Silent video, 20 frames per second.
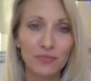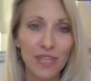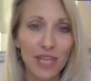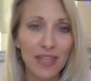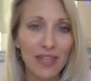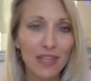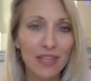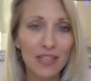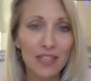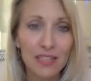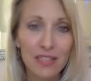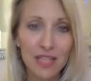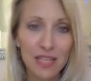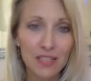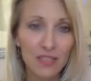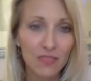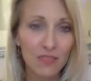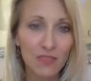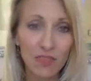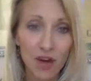I think it
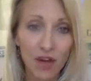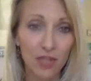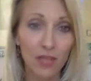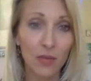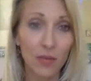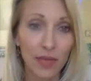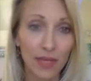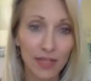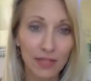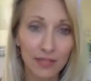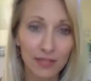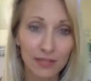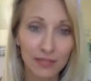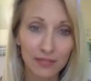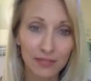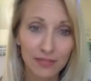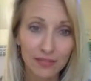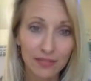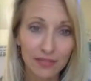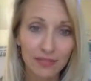says following.
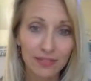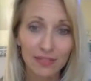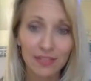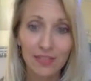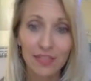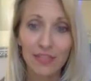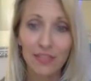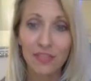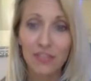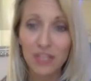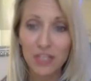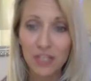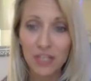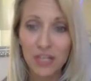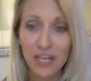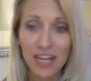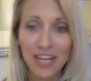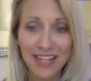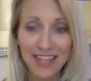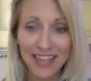The
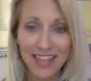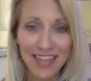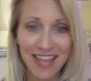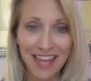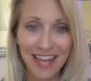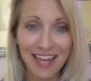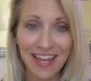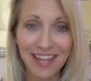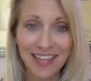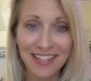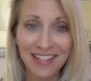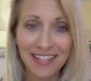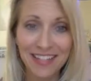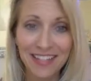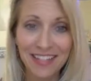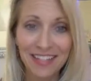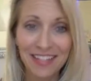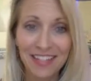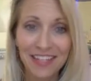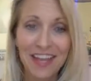frustrating thing
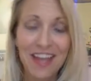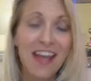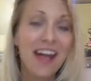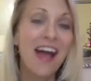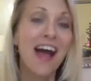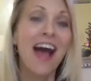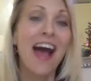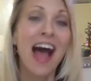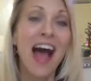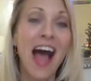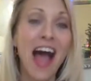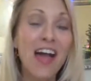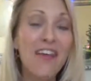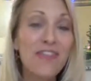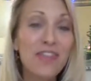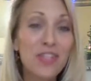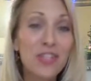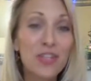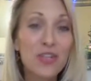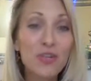is I
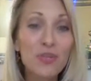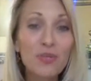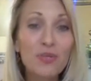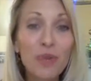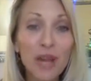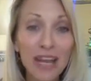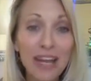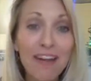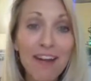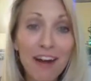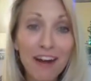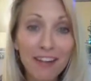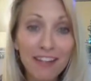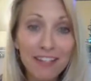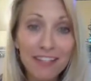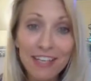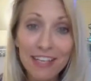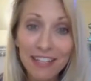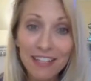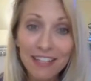have this great
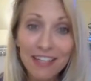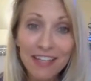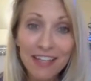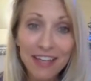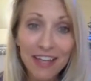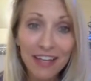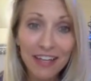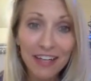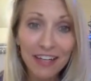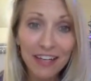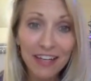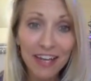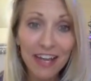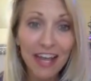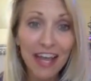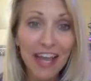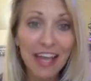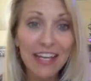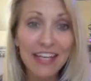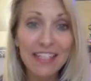content in there
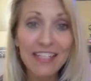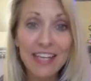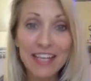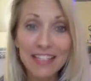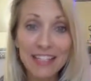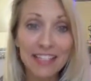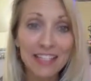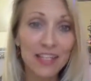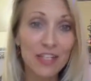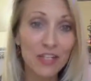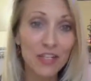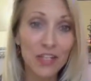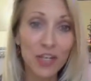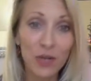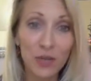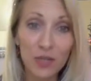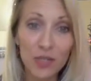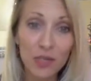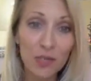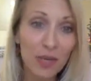and it doesn't get
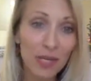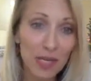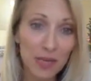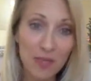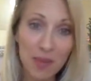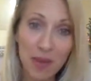shown to many